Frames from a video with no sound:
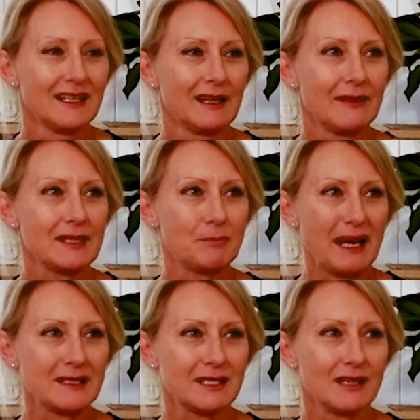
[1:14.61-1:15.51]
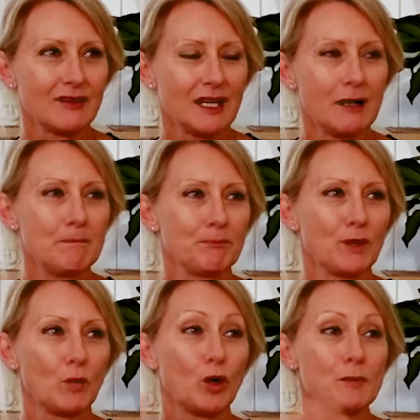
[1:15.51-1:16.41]
There's bacteria, the
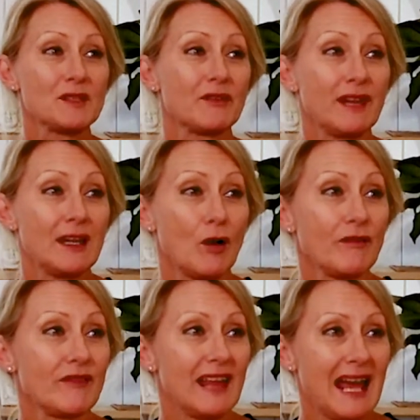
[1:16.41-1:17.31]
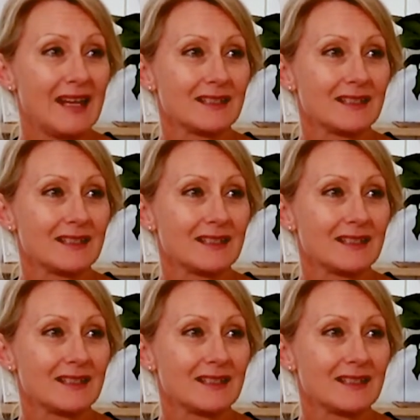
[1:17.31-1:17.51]
worms feed off that.